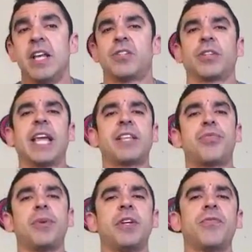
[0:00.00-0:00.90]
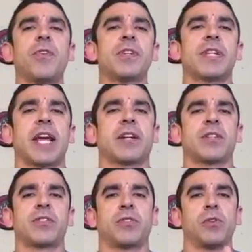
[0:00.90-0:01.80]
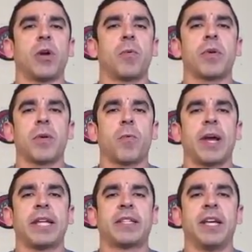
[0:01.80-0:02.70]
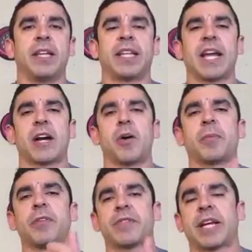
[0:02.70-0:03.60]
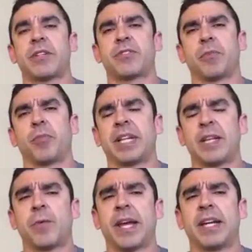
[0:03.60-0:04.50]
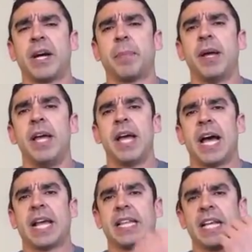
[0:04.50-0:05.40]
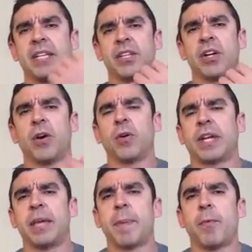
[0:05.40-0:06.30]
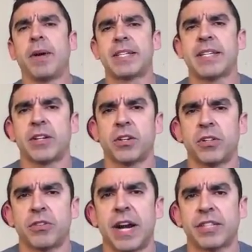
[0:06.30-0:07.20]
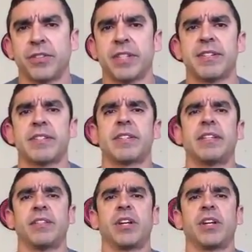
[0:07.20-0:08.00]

So take 3 to 4 seconds to lower the weight, take a couple of seconds to bring the weight up, and then, keep a 1 second contraction. This is,